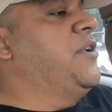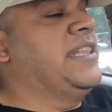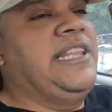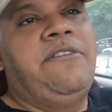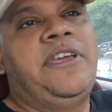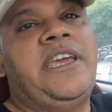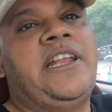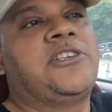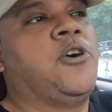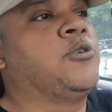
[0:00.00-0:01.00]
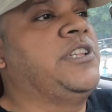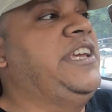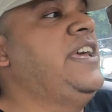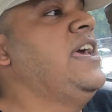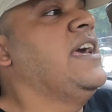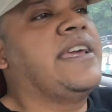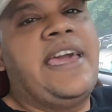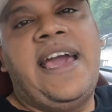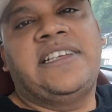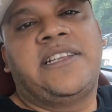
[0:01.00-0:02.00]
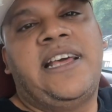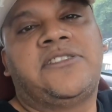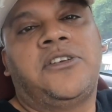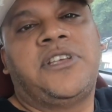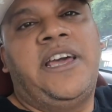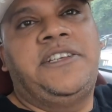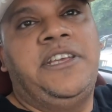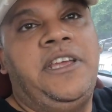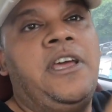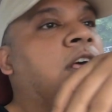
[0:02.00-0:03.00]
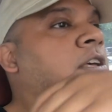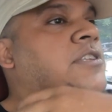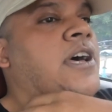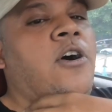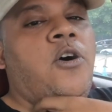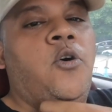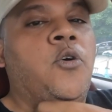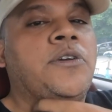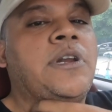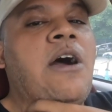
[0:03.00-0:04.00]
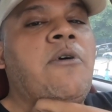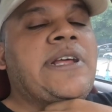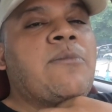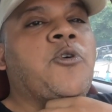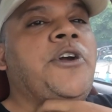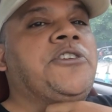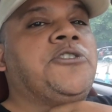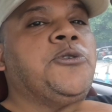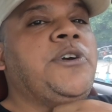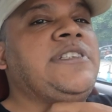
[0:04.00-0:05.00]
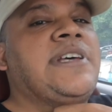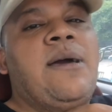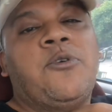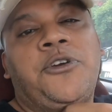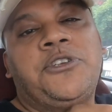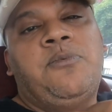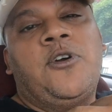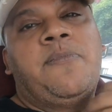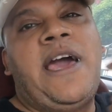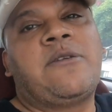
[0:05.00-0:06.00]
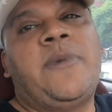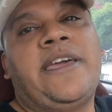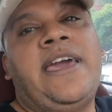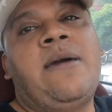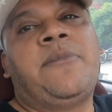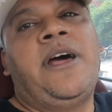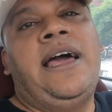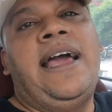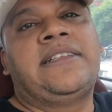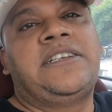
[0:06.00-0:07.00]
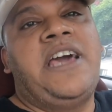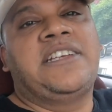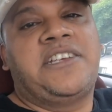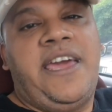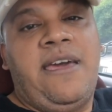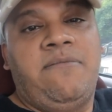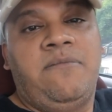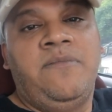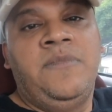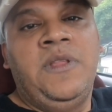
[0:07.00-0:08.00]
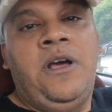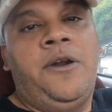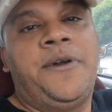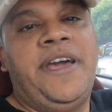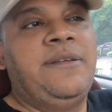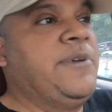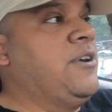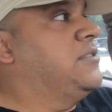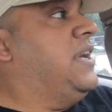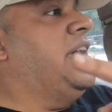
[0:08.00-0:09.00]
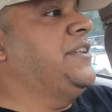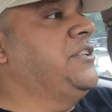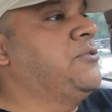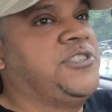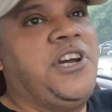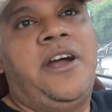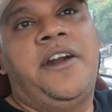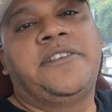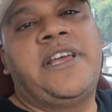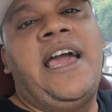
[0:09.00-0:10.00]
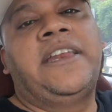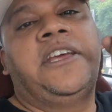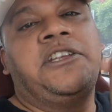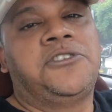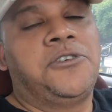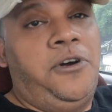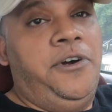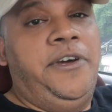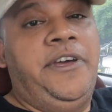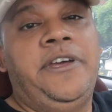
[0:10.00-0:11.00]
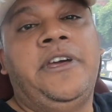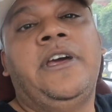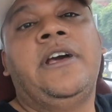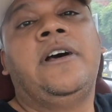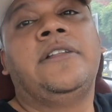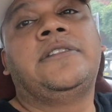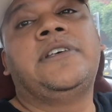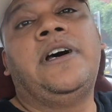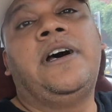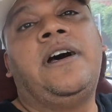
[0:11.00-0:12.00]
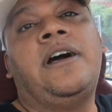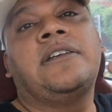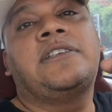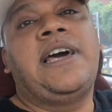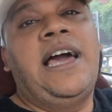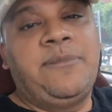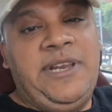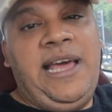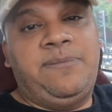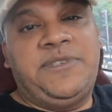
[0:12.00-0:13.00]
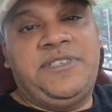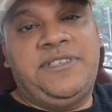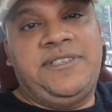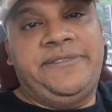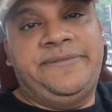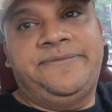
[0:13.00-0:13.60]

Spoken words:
we are living in a totally cashless society. So now what I'm going to do is I'm going to put back my camera as a dash cam. All right, because I need to charge and enjoy the time lapse.